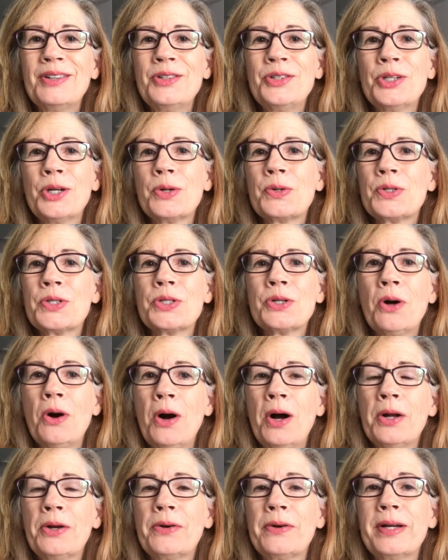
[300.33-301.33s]
chose to
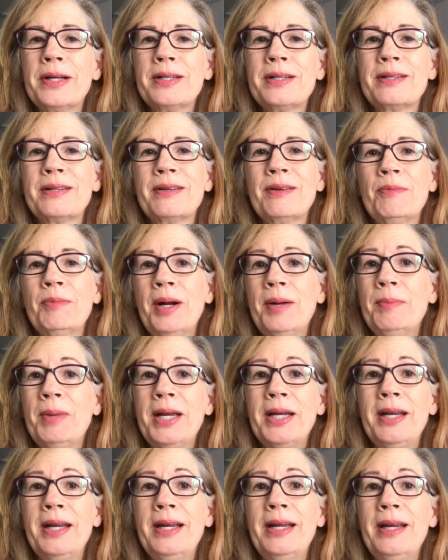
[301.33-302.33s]
honor it by
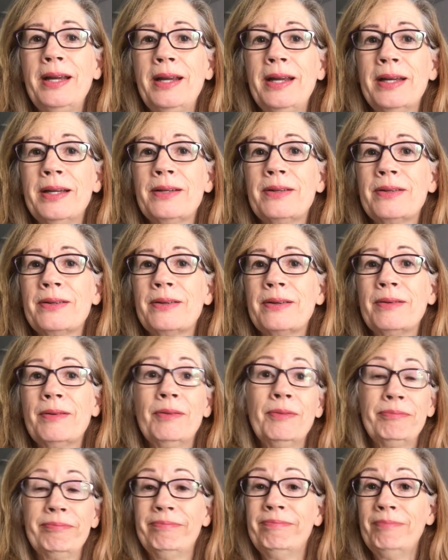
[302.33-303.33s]
making it
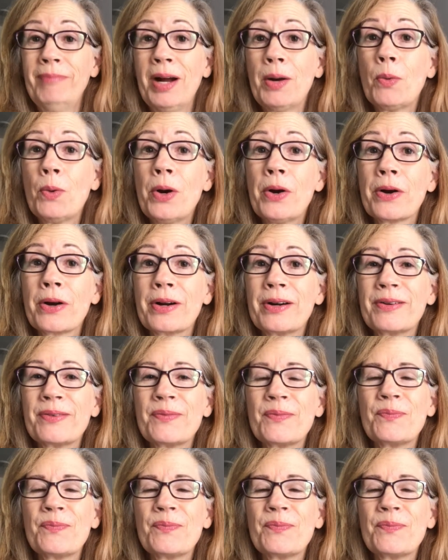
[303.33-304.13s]
my work.